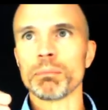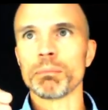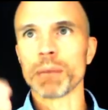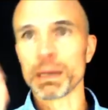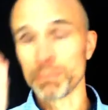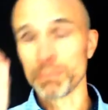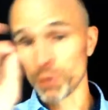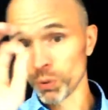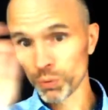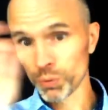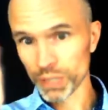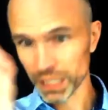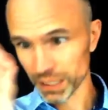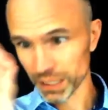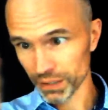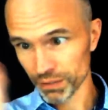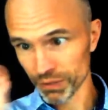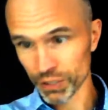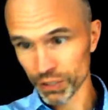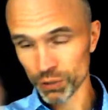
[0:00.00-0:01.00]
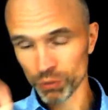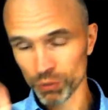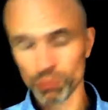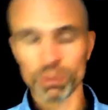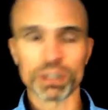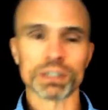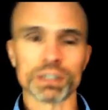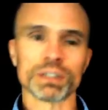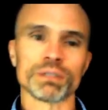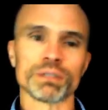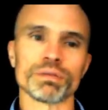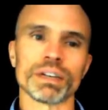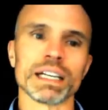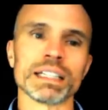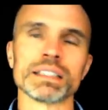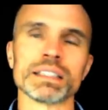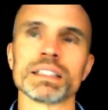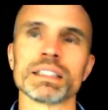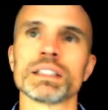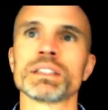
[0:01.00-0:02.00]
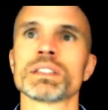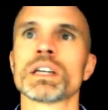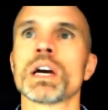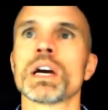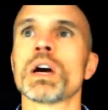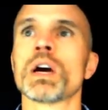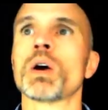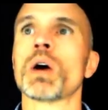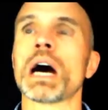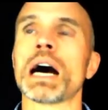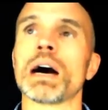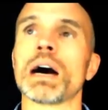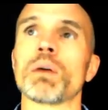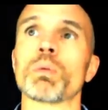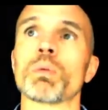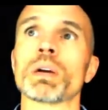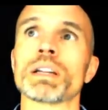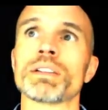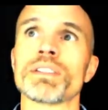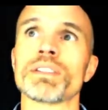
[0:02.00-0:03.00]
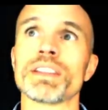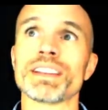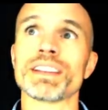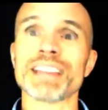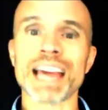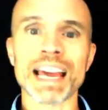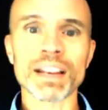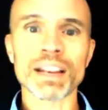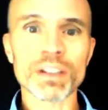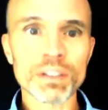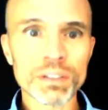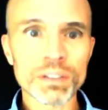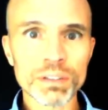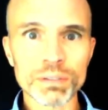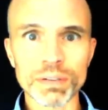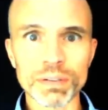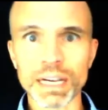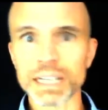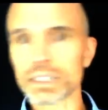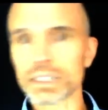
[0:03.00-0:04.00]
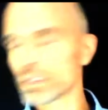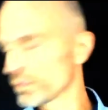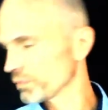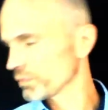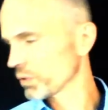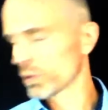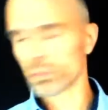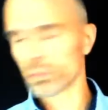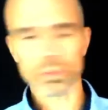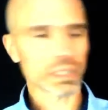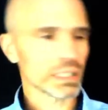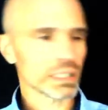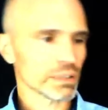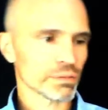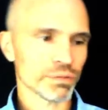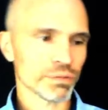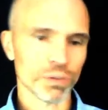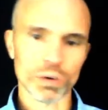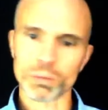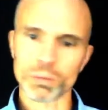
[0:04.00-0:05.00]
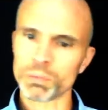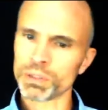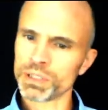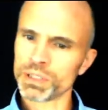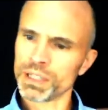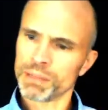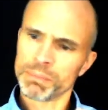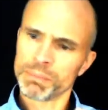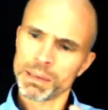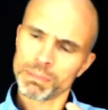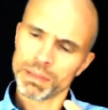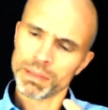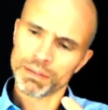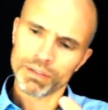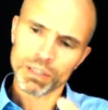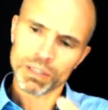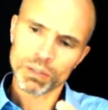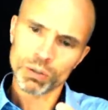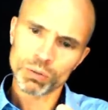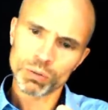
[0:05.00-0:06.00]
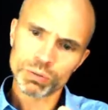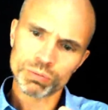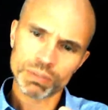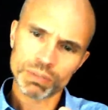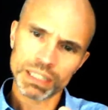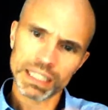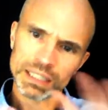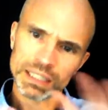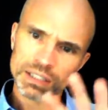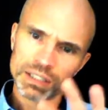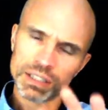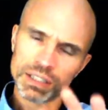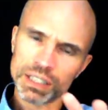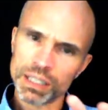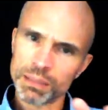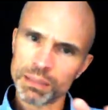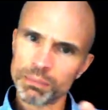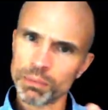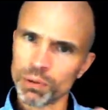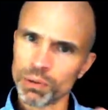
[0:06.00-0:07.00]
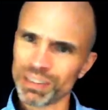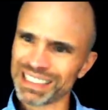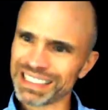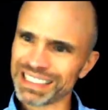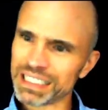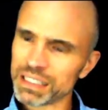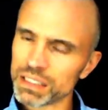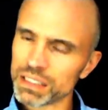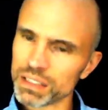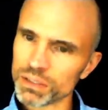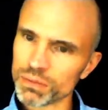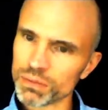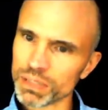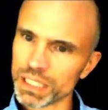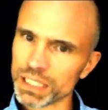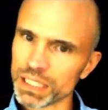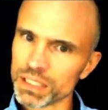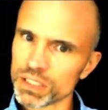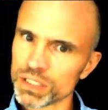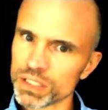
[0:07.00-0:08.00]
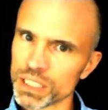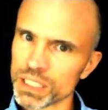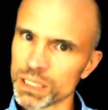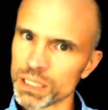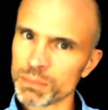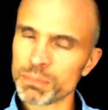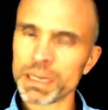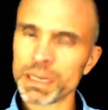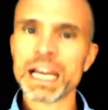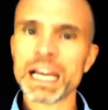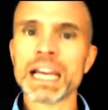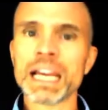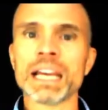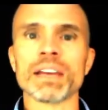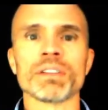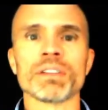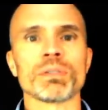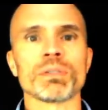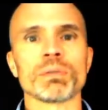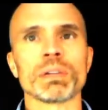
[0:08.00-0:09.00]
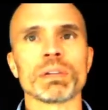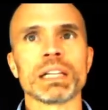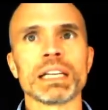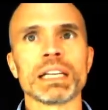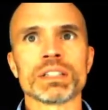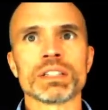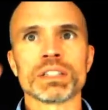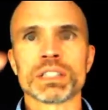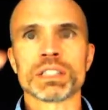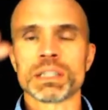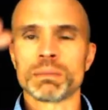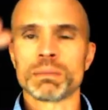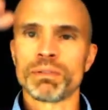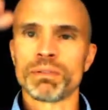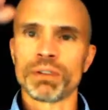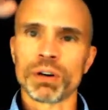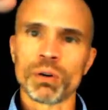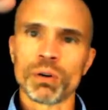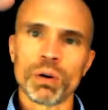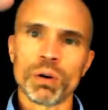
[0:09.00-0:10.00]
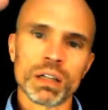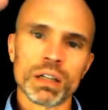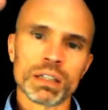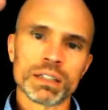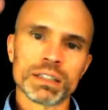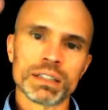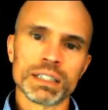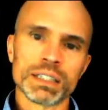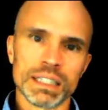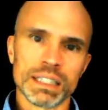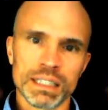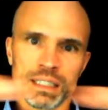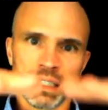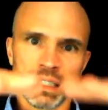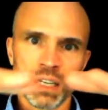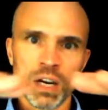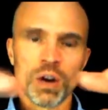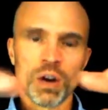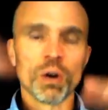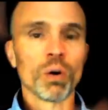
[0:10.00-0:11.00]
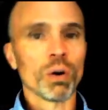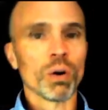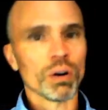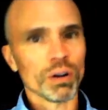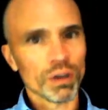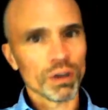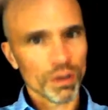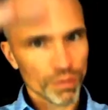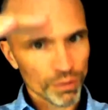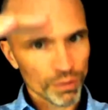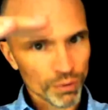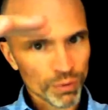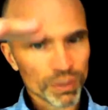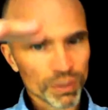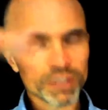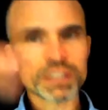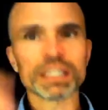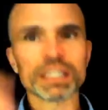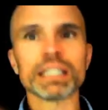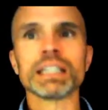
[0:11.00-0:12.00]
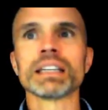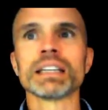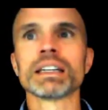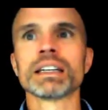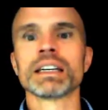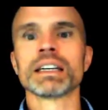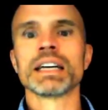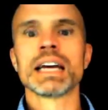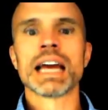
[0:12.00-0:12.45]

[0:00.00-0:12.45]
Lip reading: By noting individual words or phrases. What is the tenor, right? Is it formal, informal? Do the people have a close relationship or a distant relationship? Is it a relationship of equality or authority?